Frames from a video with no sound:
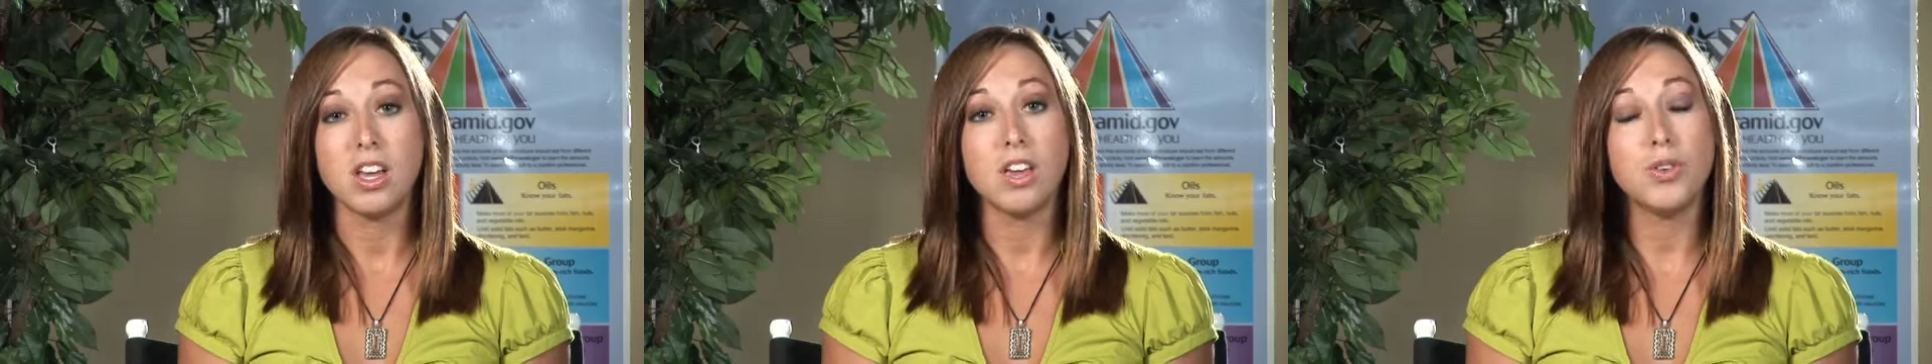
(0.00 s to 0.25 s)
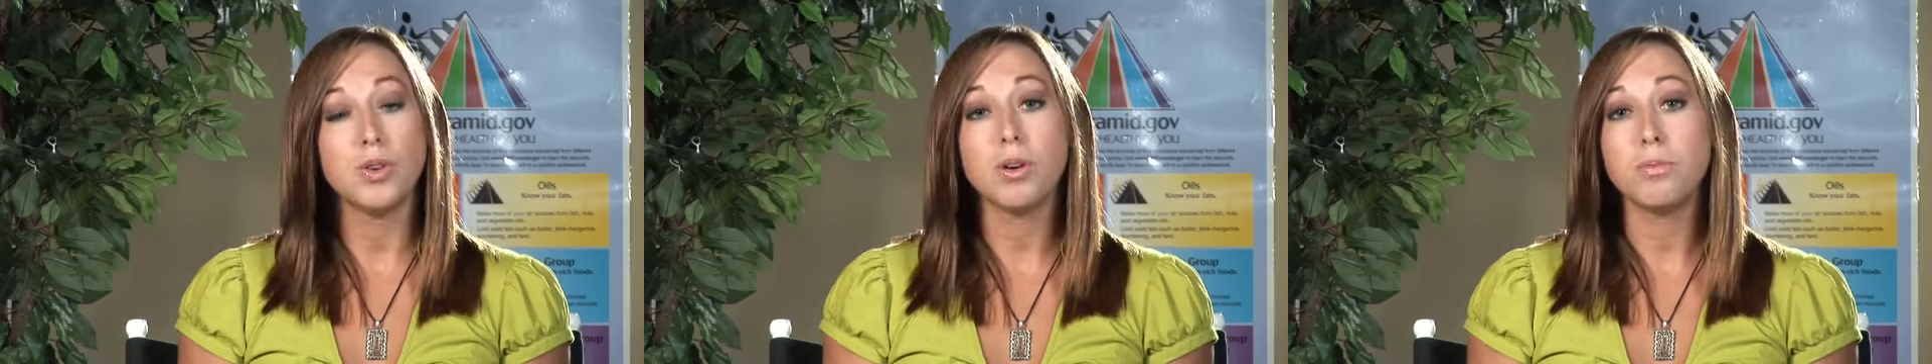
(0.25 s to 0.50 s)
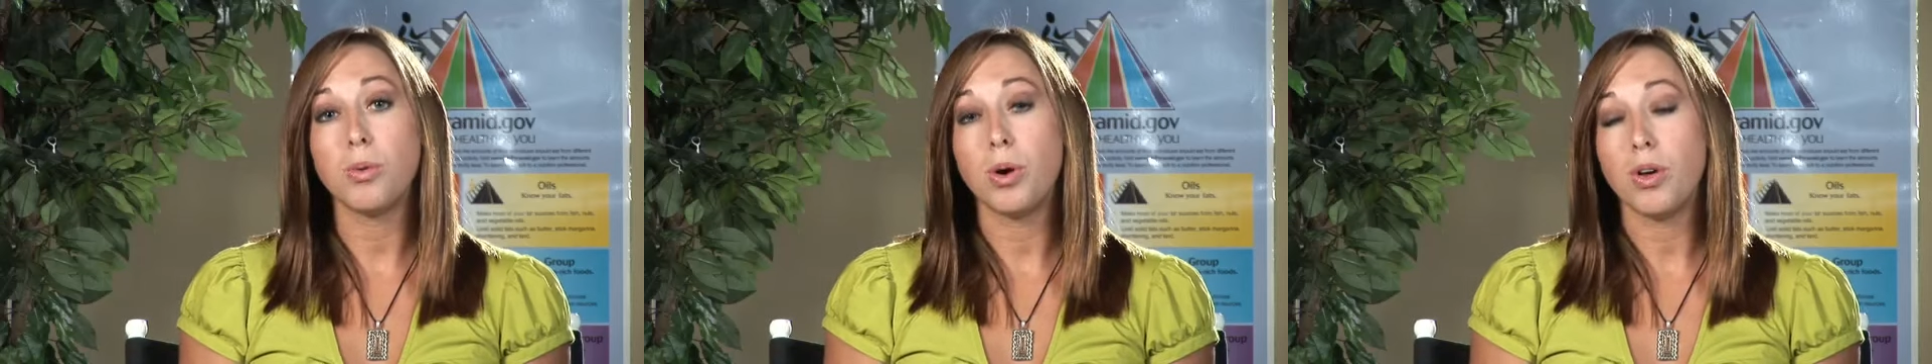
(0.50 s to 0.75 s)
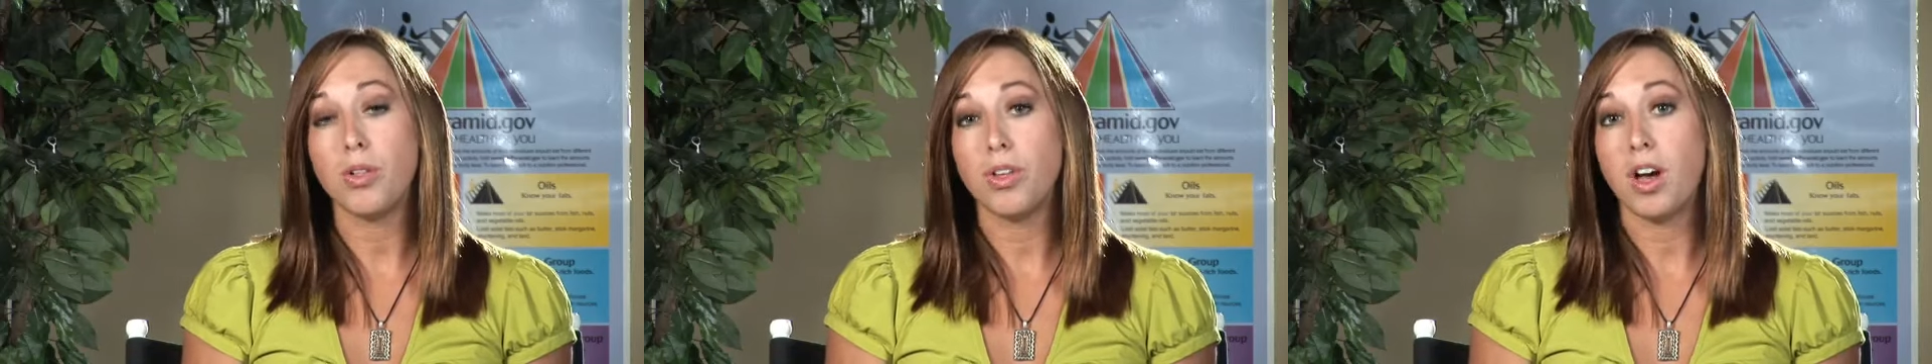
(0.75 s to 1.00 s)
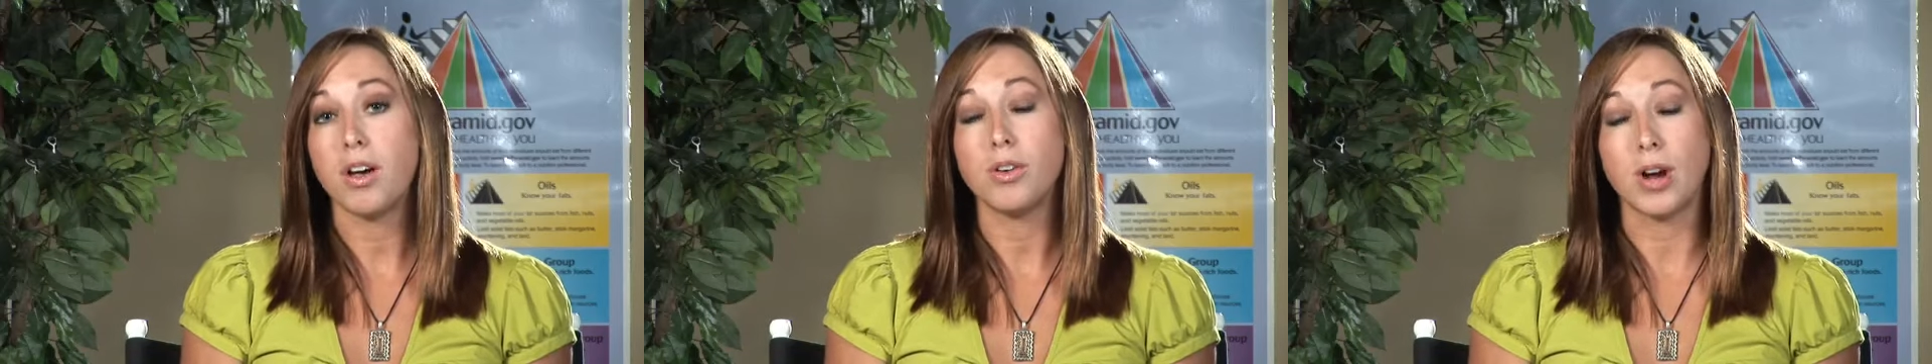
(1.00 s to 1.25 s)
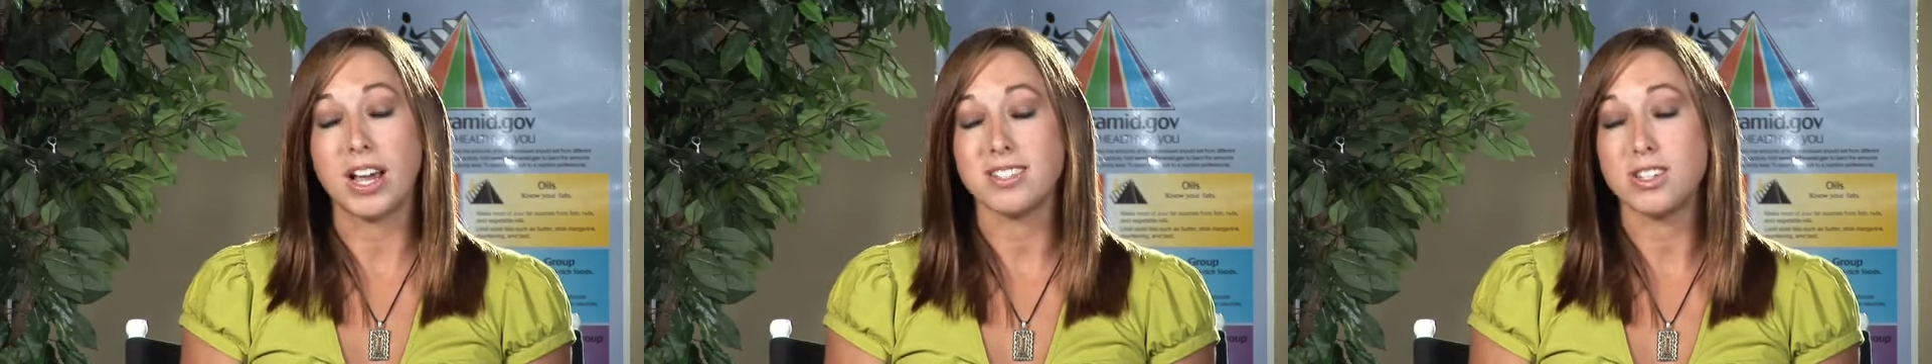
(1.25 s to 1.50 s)
If you can boil the
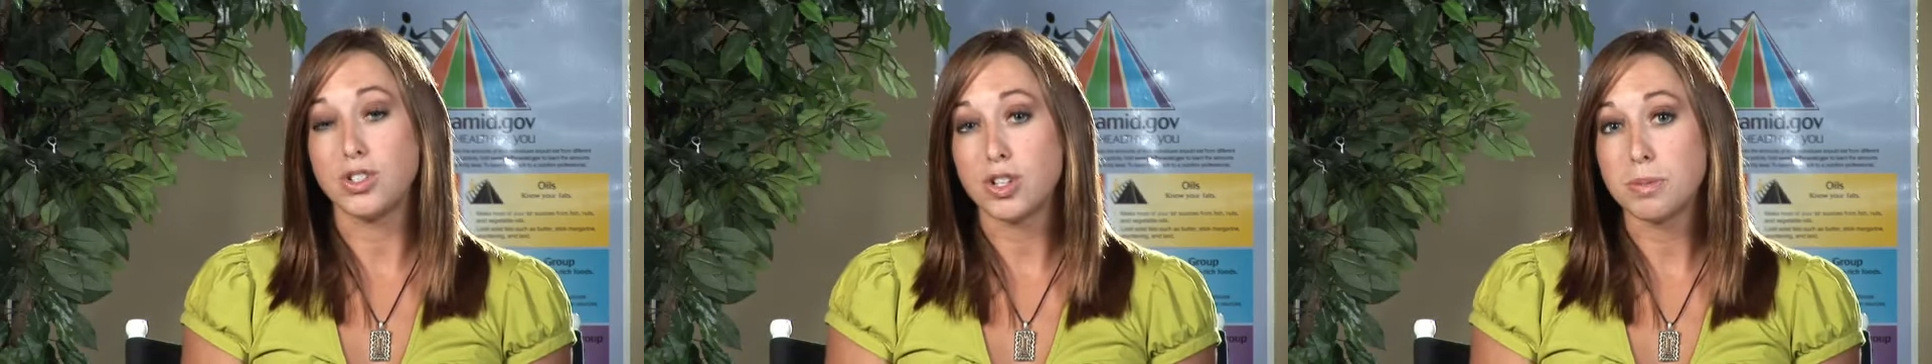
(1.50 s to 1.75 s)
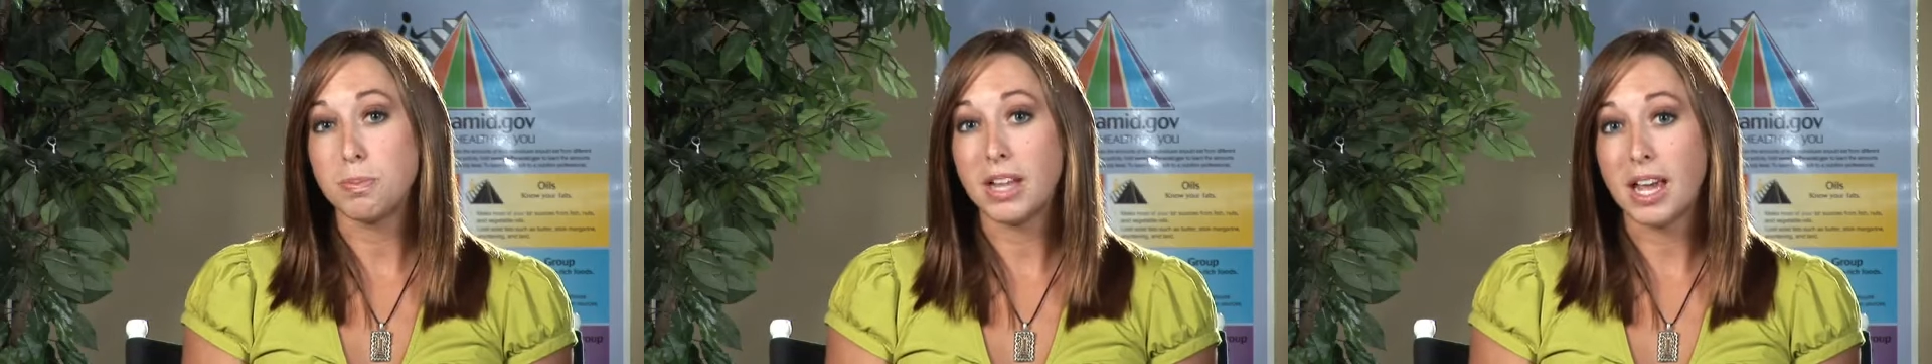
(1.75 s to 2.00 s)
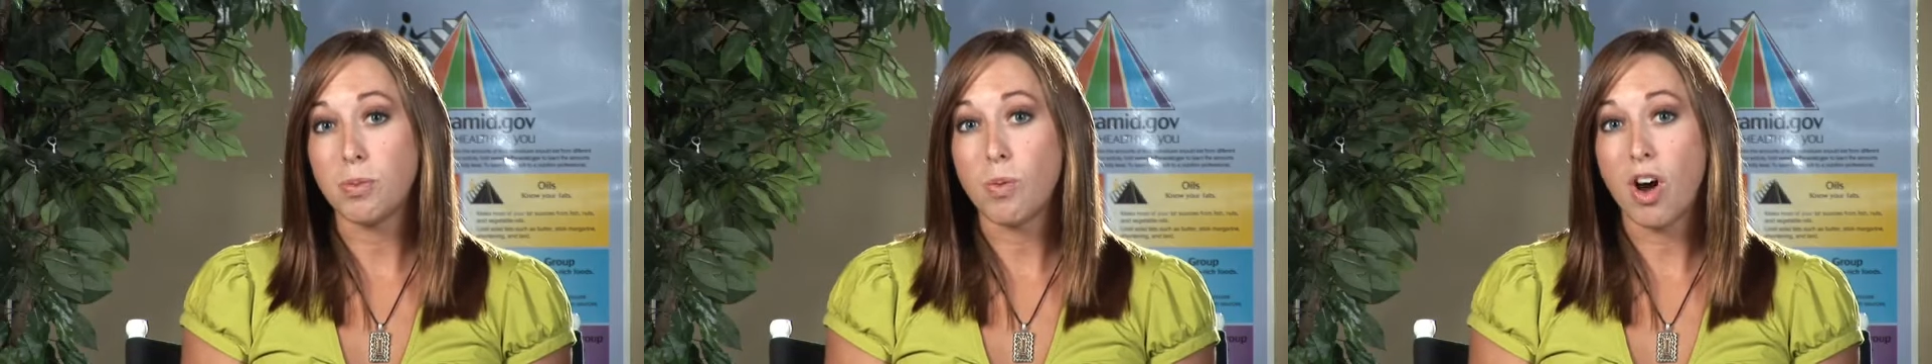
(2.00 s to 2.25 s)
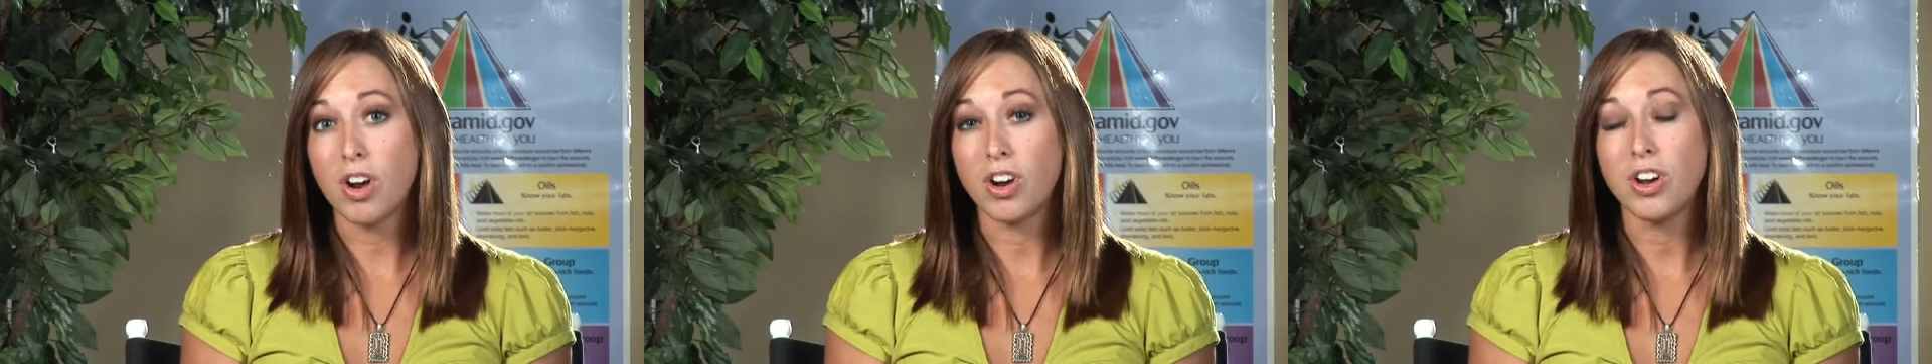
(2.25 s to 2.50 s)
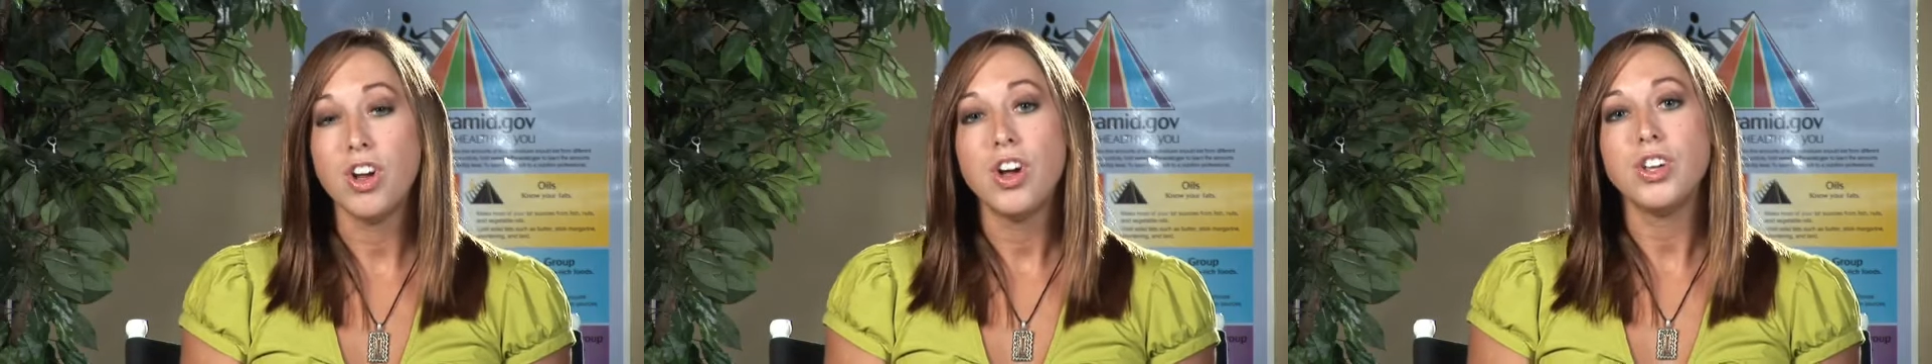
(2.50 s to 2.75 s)
rice in just plain water,